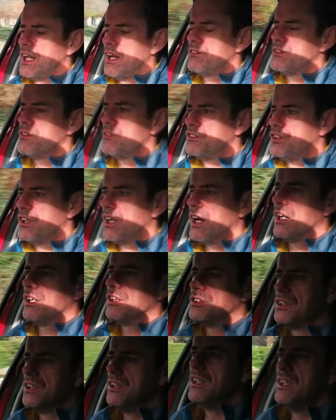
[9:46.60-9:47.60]
left of
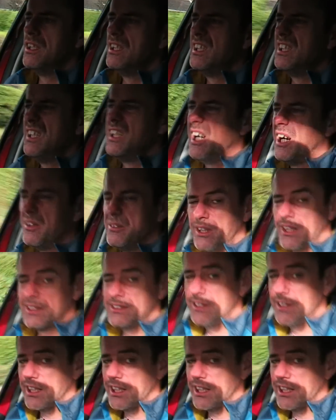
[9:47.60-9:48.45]
charge, and not